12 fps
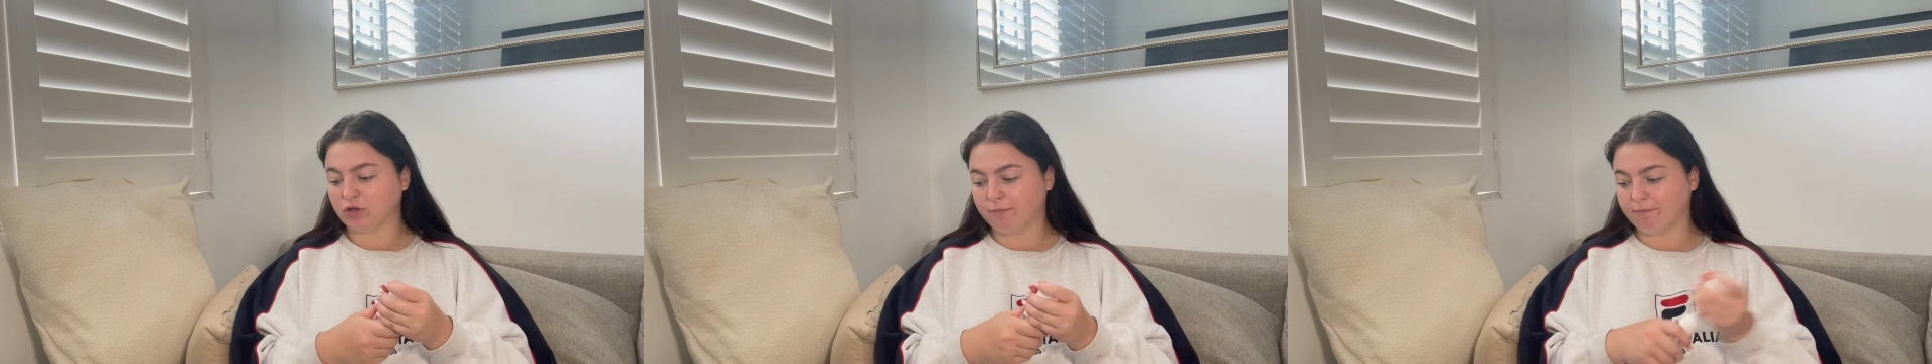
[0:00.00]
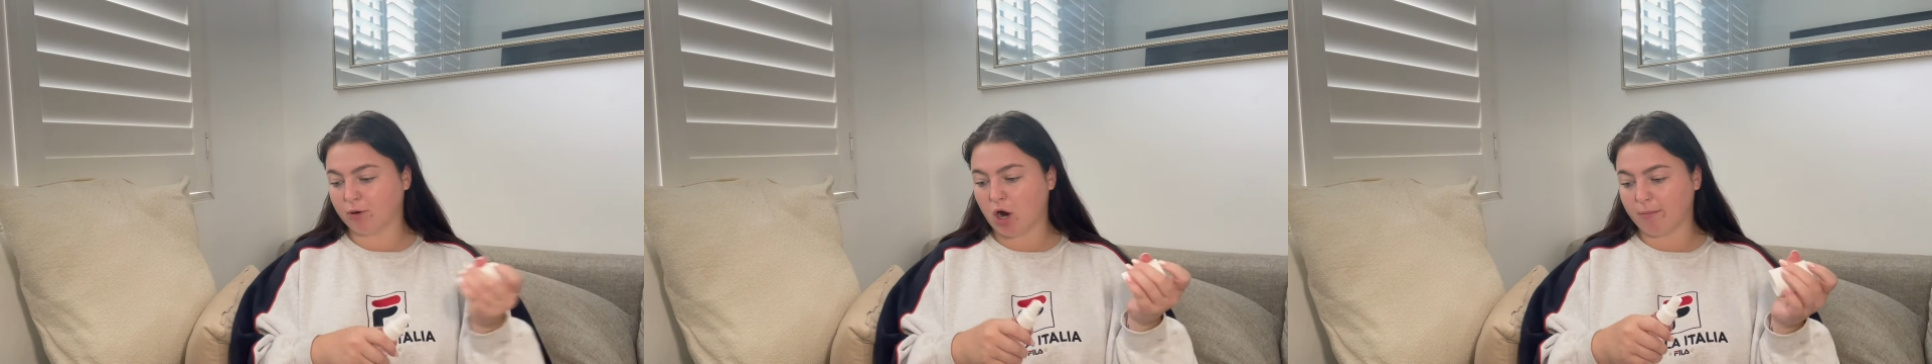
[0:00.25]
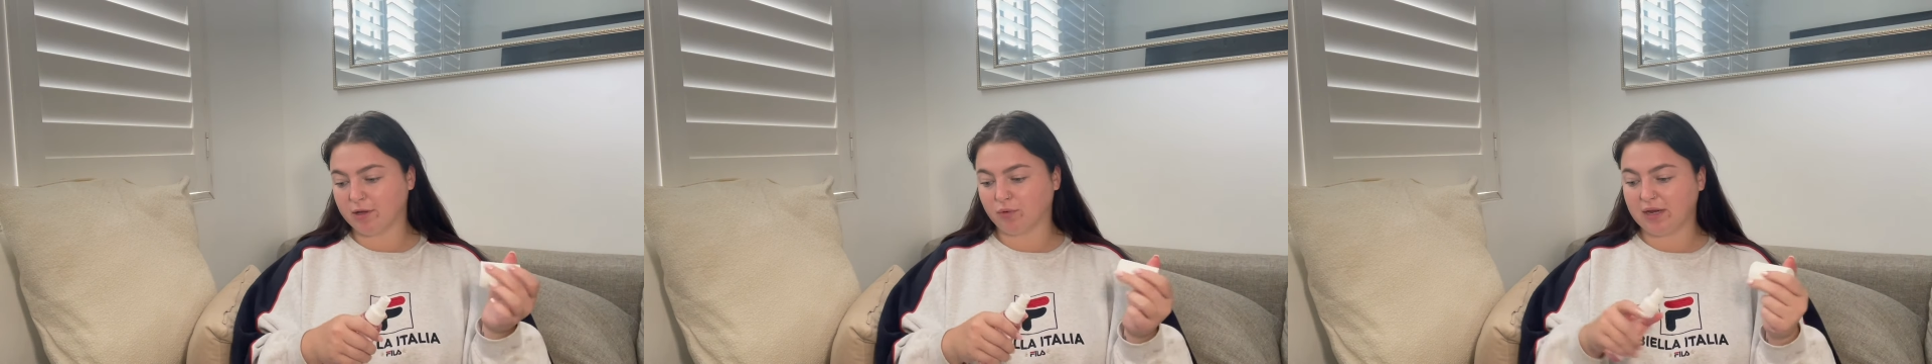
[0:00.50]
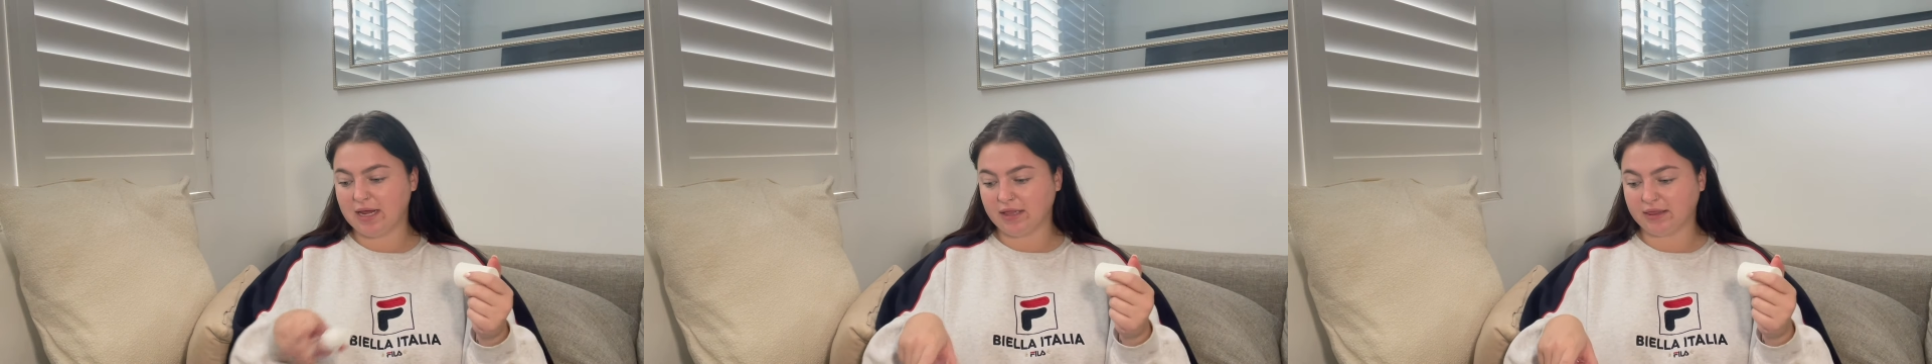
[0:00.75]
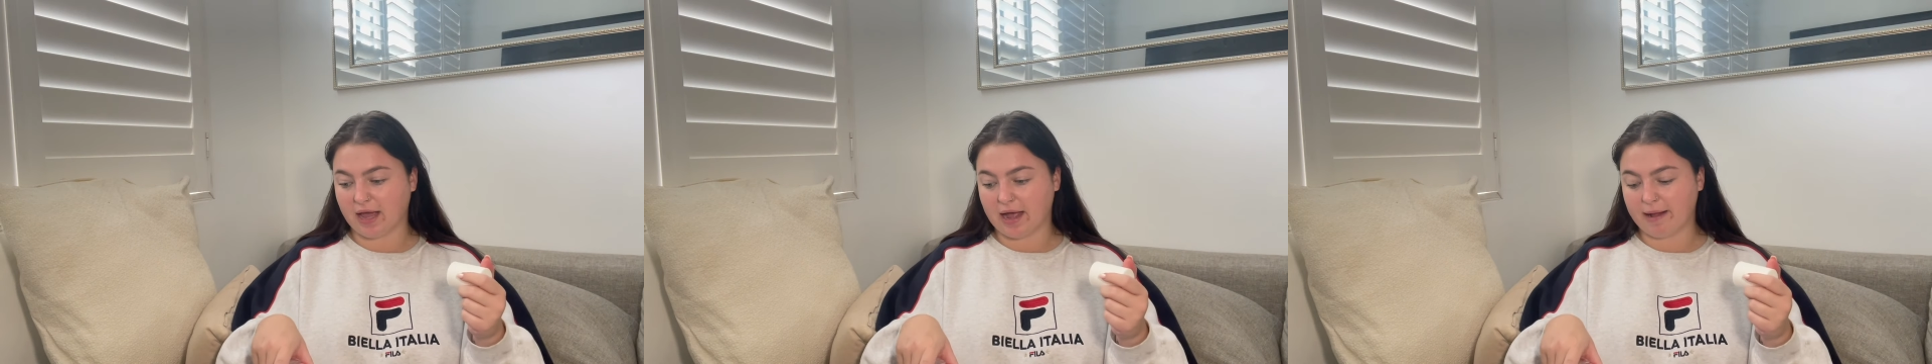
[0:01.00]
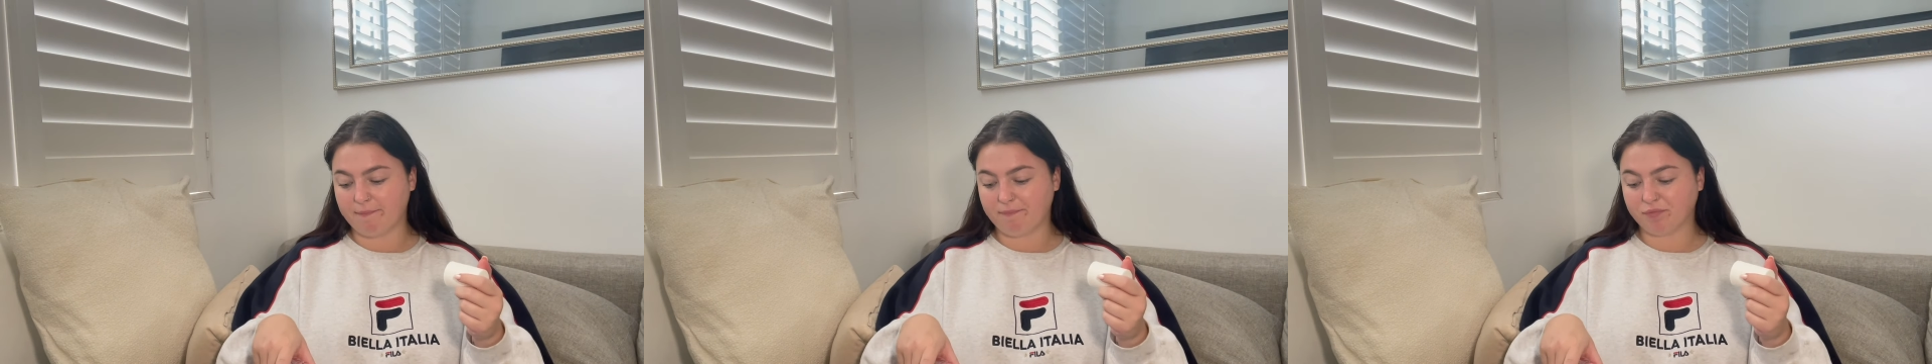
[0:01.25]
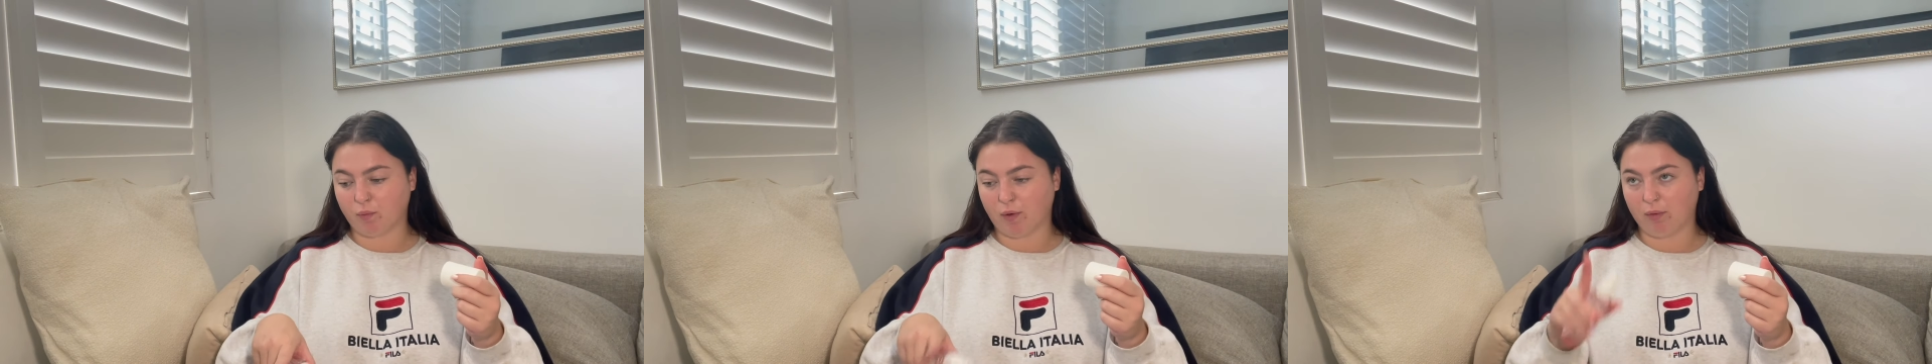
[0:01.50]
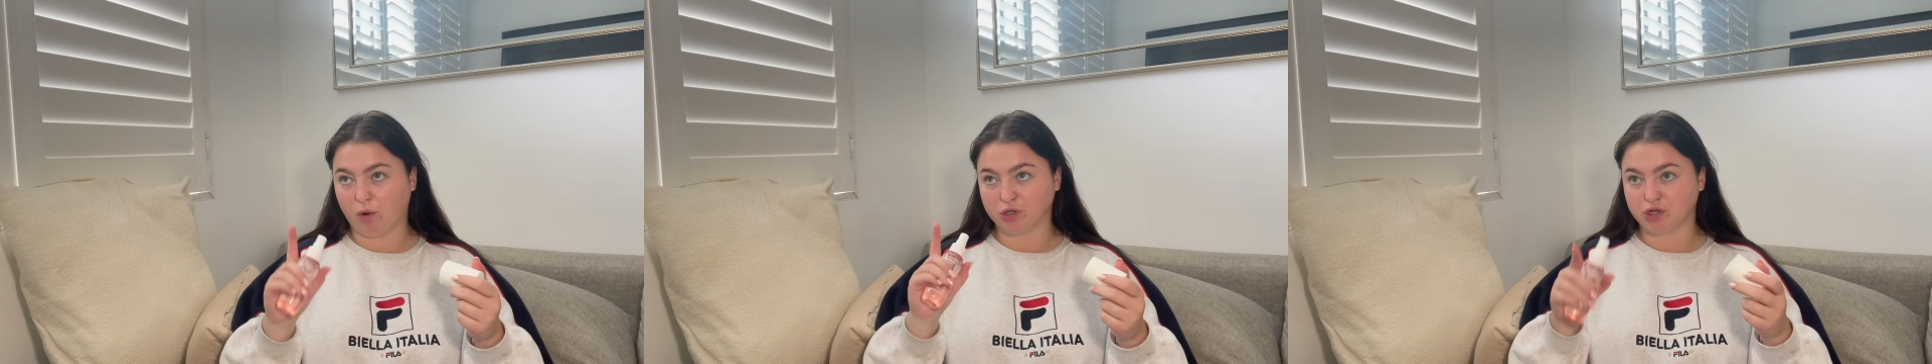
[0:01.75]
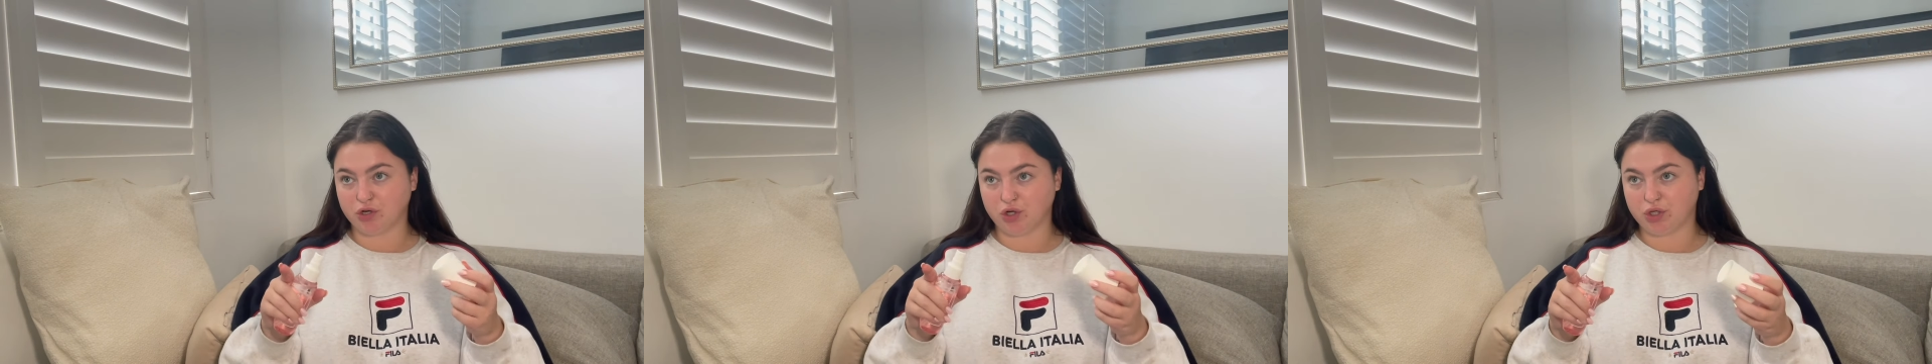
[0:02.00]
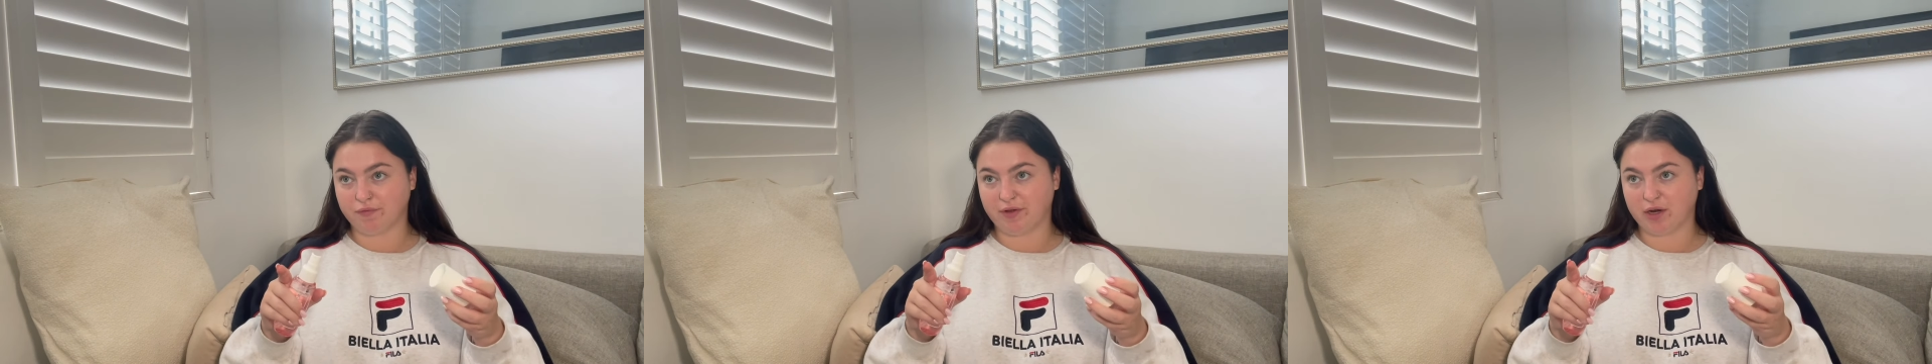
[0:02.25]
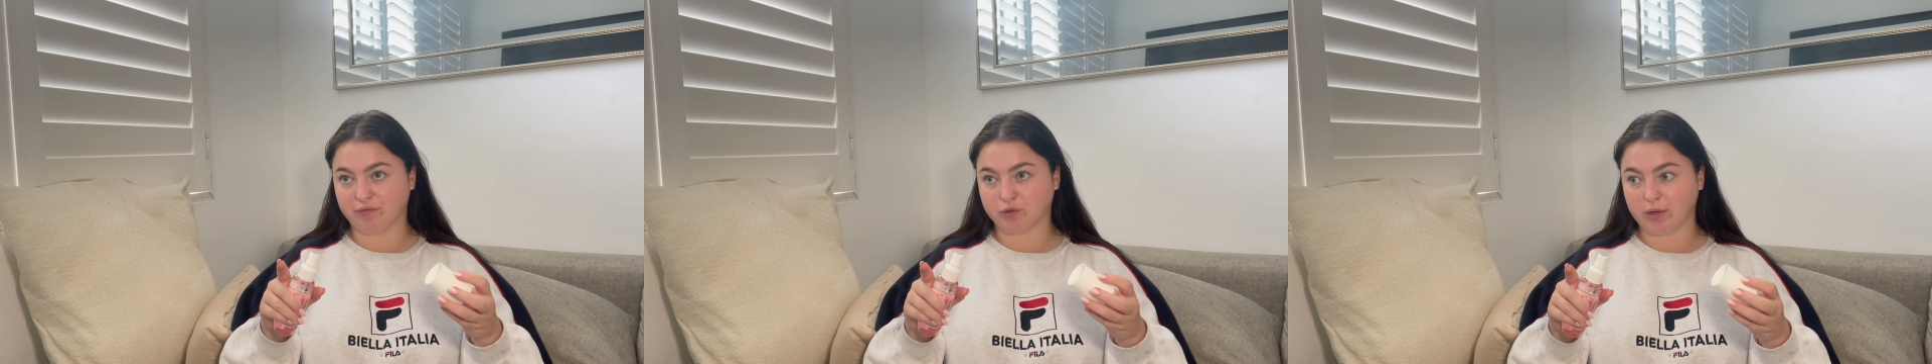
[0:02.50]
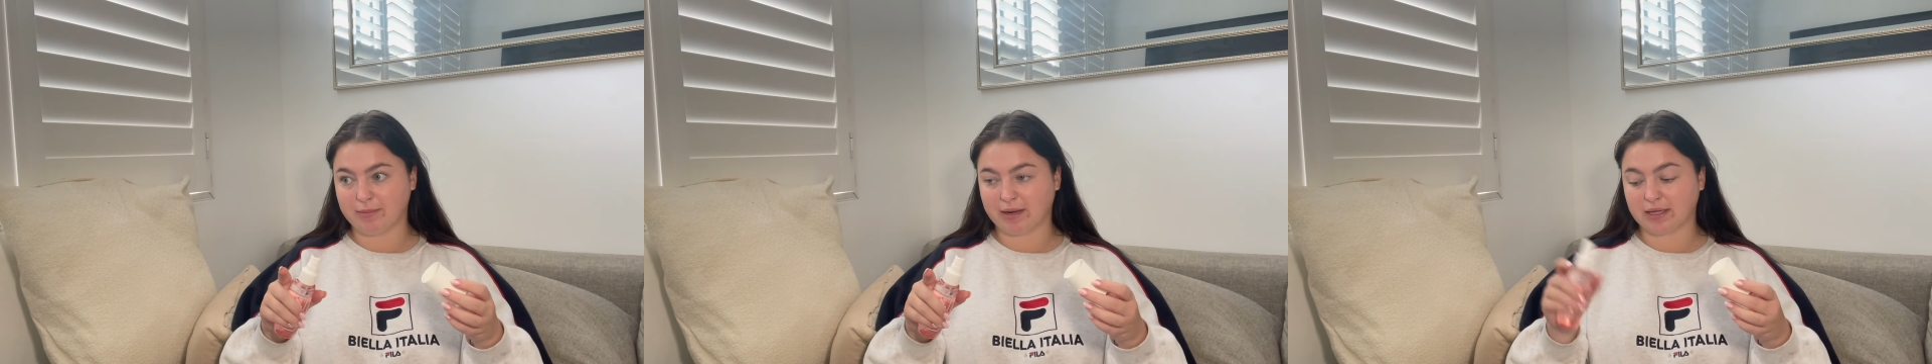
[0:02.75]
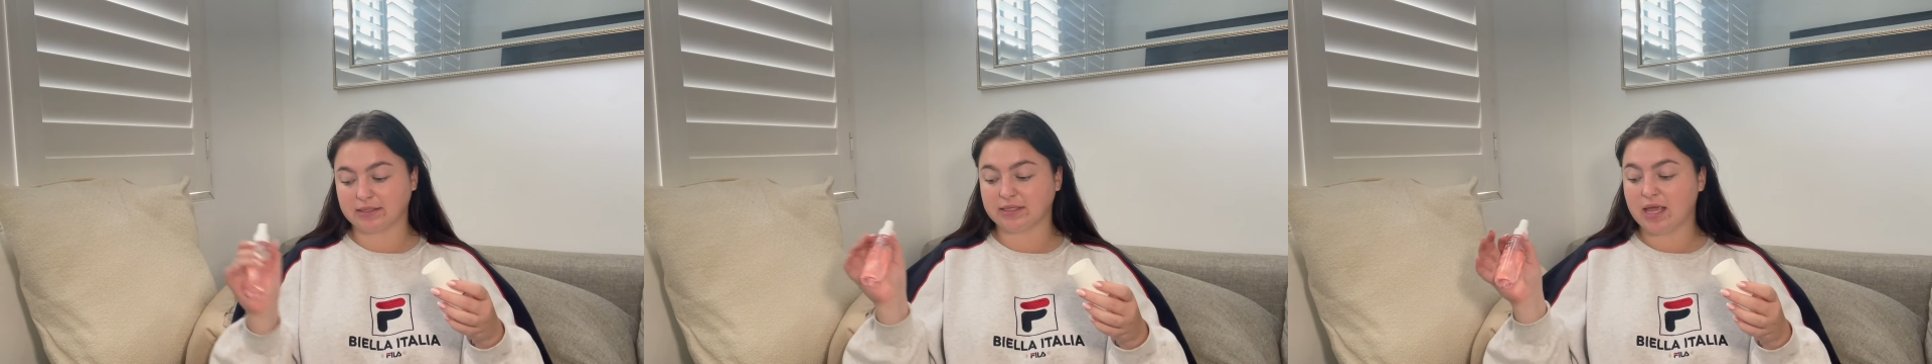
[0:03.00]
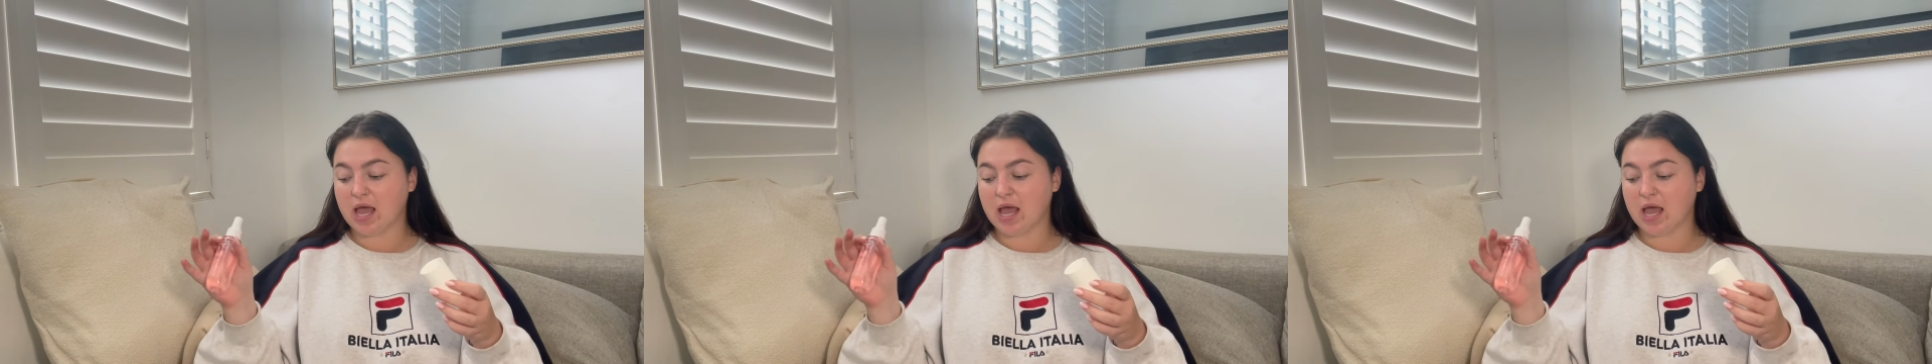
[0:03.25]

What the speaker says: so I'm probably going to eat that while watching a YouTube video for 20 minutes,